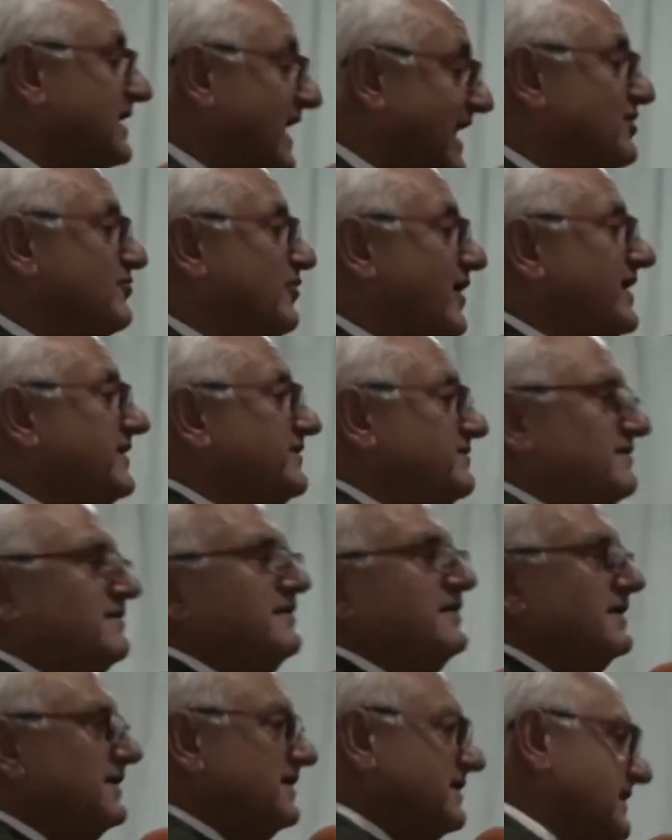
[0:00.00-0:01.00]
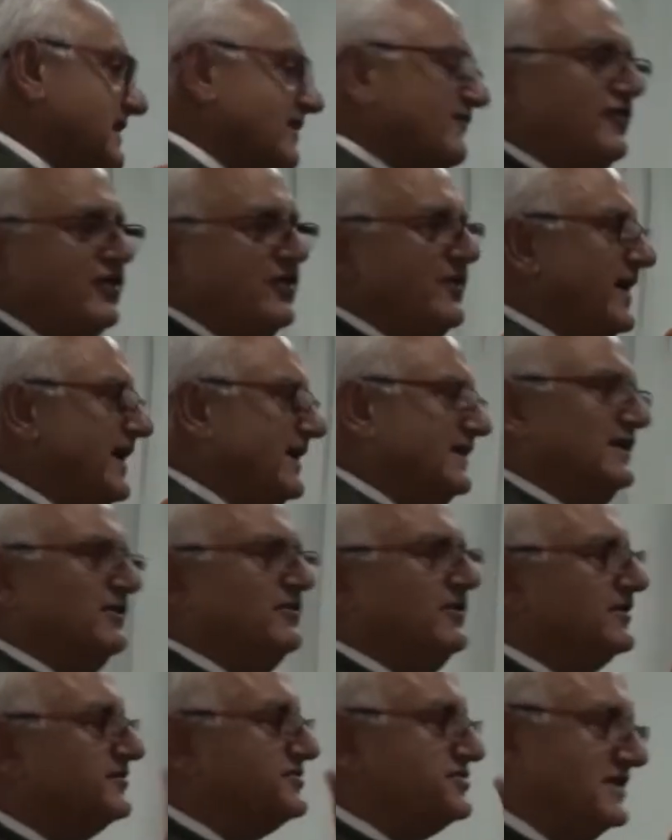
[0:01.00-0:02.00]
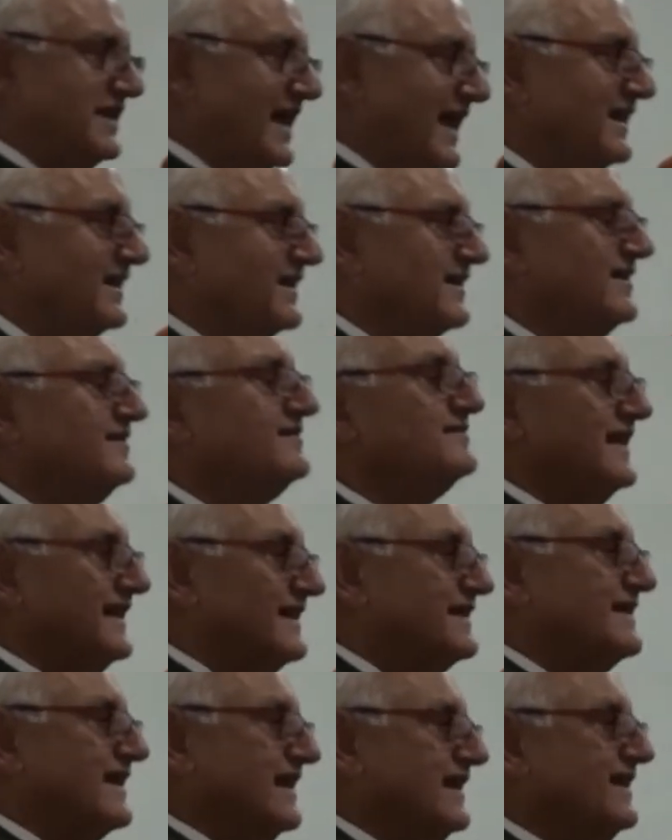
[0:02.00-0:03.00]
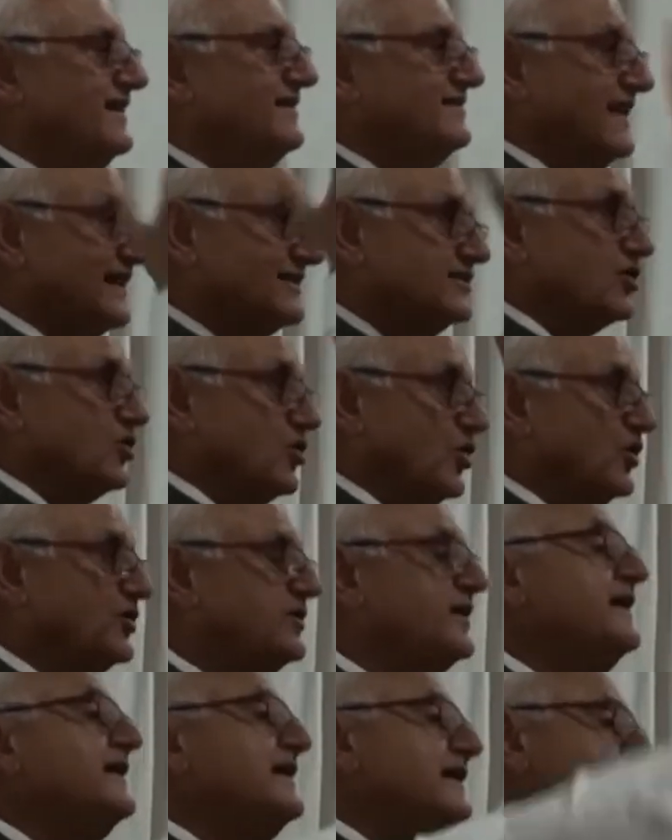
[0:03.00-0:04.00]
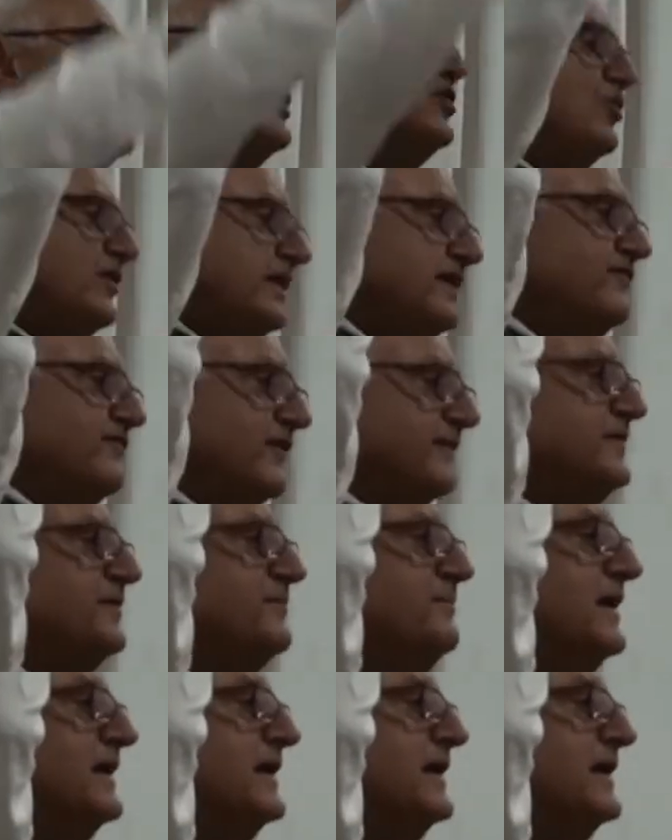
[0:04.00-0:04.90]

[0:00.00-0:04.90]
Likewise, everywhere there were shenanigans and killings at the court, including from the